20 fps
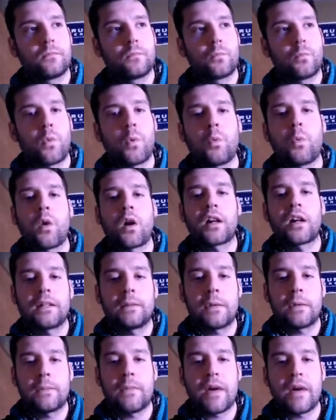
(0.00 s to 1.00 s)
we're working to
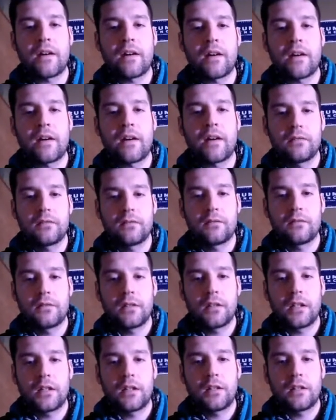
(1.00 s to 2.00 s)
be better.
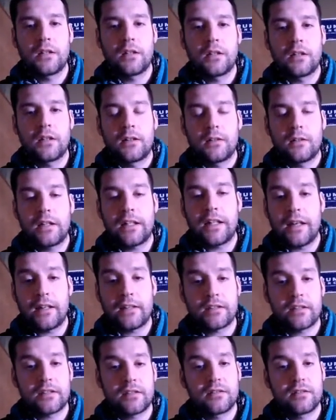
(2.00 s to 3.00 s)

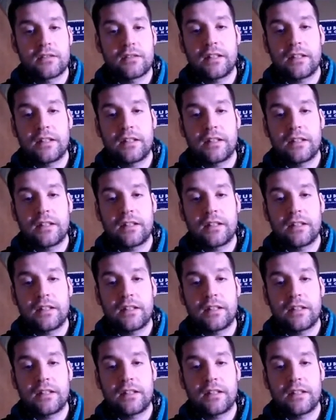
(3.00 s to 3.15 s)
Yes,